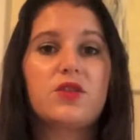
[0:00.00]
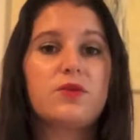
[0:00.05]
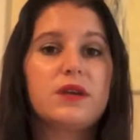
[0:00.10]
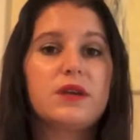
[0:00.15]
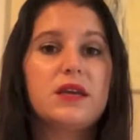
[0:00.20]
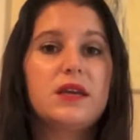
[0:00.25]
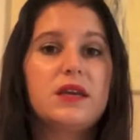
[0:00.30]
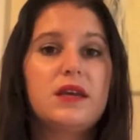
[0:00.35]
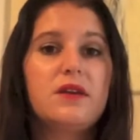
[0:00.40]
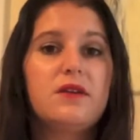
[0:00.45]

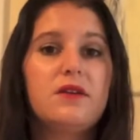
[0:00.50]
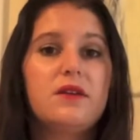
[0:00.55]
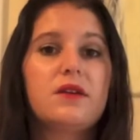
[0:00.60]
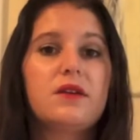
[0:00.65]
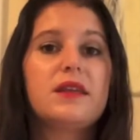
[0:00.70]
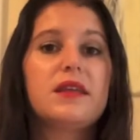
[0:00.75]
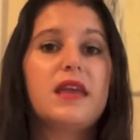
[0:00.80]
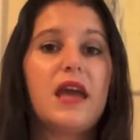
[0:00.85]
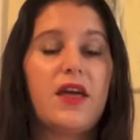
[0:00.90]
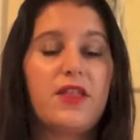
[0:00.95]
three
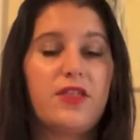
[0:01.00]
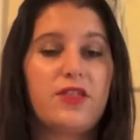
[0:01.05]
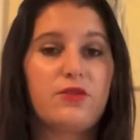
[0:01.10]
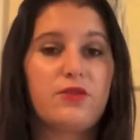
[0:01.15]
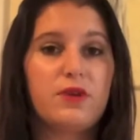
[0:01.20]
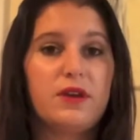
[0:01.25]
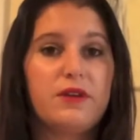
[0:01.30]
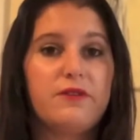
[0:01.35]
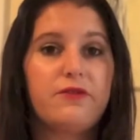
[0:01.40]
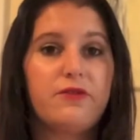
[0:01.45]
get
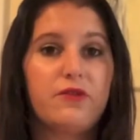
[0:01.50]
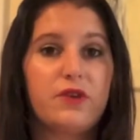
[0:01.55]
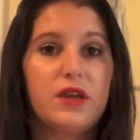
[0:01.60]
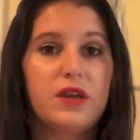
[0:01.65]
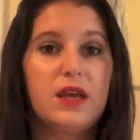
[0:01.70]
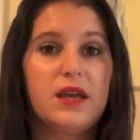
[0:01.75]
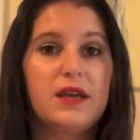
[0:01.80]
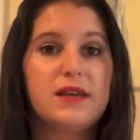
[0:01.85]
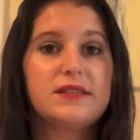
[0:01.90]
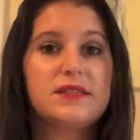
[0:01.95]
three
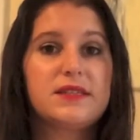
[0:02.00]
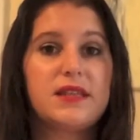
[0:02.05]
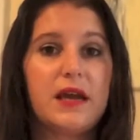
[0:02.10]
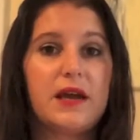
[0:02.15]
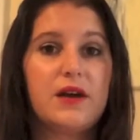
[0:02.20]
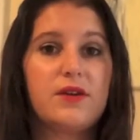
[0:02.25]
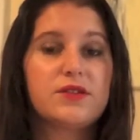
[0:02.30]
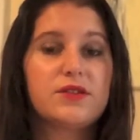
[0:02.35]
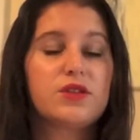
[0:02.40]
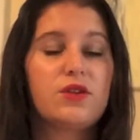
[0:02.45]
free
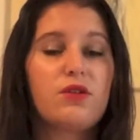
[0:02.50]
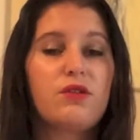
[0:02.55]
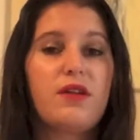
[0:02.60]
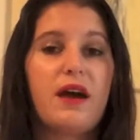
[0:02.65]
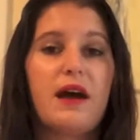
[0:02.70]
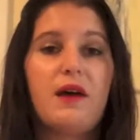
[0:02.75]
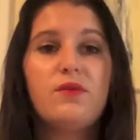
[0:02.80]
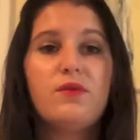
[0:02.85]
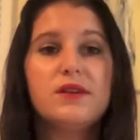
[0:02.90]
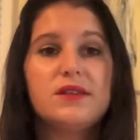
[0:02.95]
sale, so
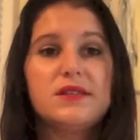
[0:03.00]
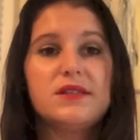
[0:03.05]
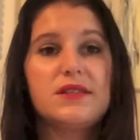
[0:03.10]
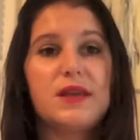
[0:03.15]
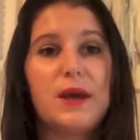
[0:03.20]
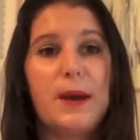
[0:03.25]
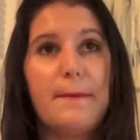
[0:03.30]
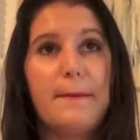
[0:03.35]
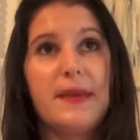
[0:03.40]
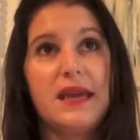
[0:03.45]
that was
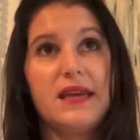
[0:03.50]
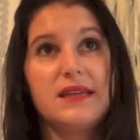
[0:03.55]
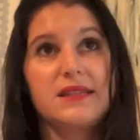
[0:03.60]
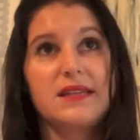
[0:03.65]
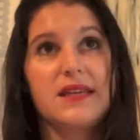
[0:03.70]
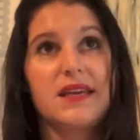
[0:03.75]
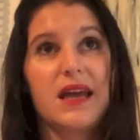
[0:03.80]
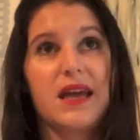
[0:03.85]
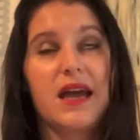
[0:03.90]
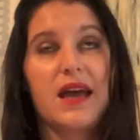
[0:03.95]

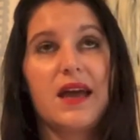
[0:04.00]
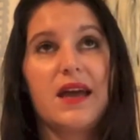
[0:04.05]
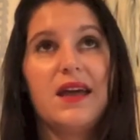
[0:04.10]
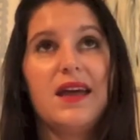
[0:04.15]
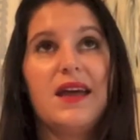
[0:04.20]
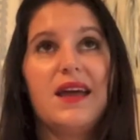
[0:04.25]
amazing.